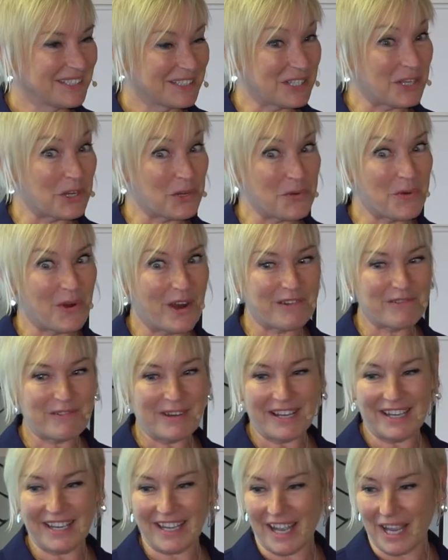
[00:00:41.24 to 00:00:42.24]
to who I
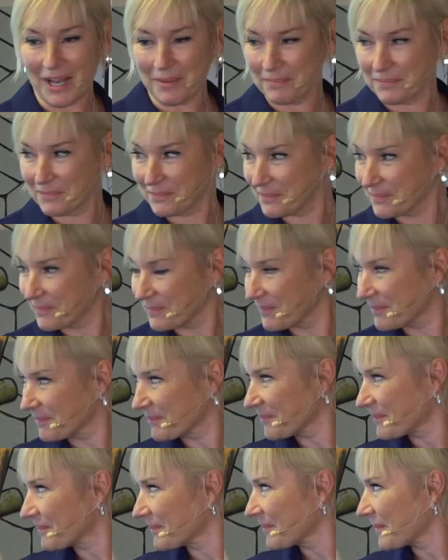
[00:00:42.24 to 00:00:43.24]
really am.
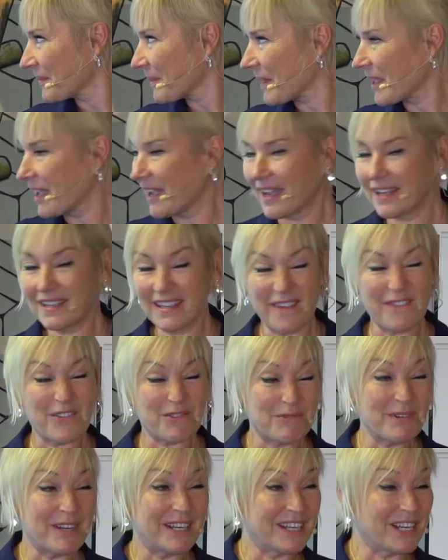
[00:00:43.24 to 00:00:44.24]
It never
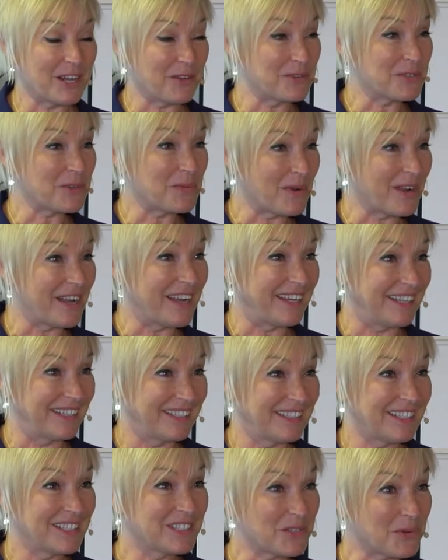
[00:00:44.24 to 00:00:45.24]
really goes away.
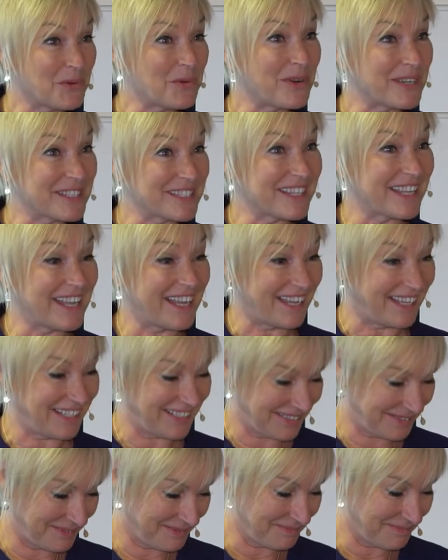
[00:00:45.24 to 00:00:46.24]
It's always there.
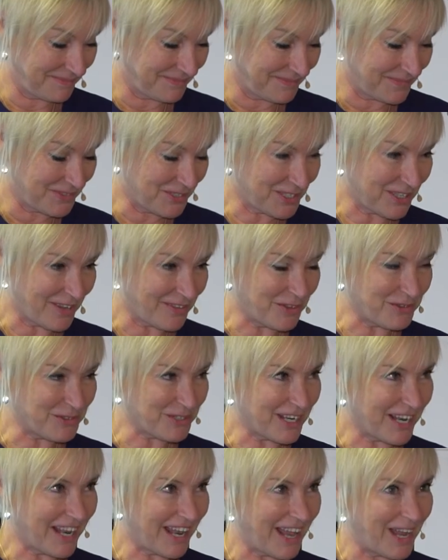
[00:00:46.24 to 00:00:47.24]
It's like those
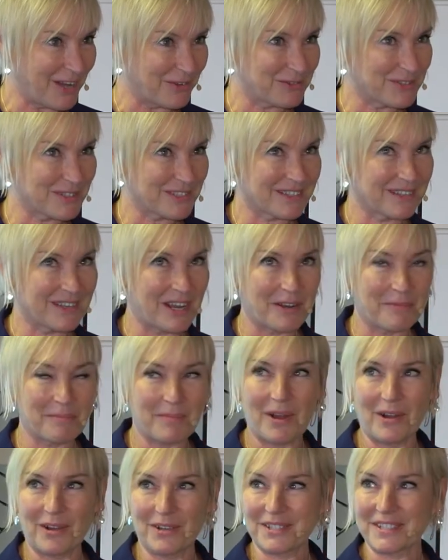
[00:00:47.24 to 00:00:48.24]
clouds kind of
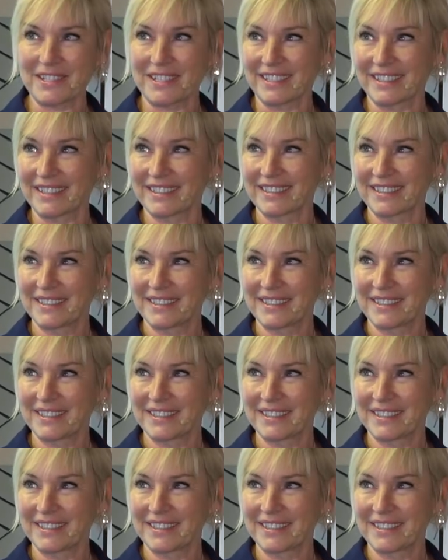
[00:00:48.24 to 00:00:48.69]
passing.